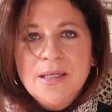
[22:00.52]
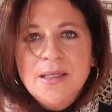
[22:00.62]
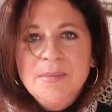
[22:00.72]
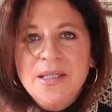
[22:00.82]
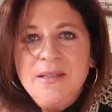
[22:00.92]
I
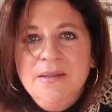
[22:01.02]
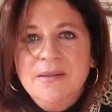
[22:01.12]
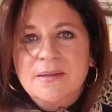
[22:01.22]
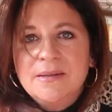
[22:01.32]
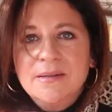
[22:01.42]
mean,
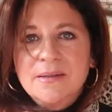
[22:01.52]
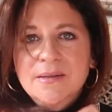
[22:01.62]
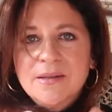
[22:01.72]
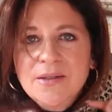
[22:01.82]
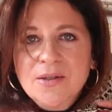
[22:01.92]

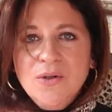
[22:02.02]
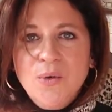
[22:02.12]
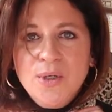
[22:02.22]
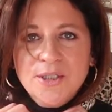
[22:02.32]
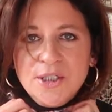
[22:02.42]

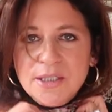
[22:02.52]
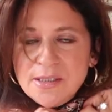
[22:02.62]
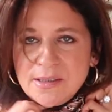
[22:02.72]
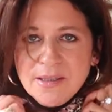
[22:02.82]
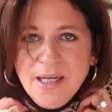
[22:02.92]

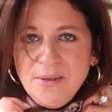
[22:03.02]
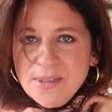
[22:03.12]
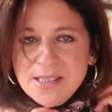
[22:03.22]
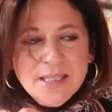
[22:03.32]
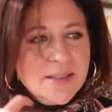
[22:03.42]
gorgeous. I
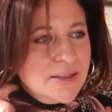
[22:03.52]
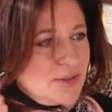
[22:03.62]
always think of the